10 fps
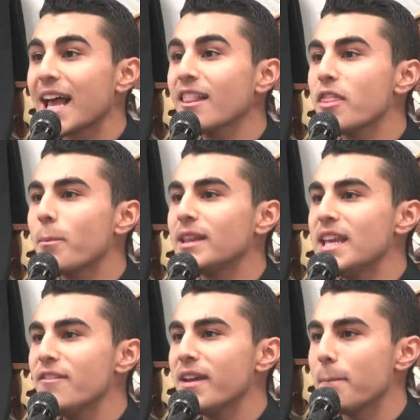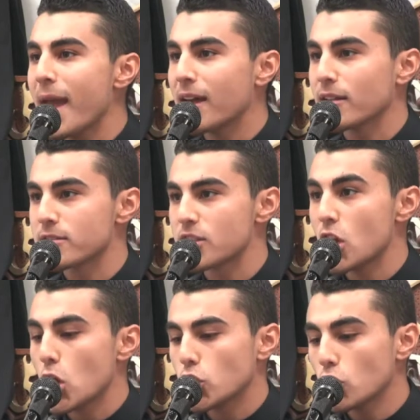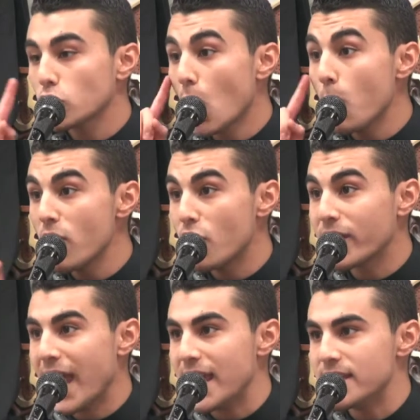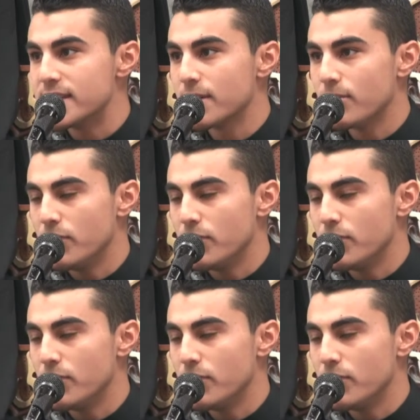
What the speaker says: tell the believing males to lower their gaze.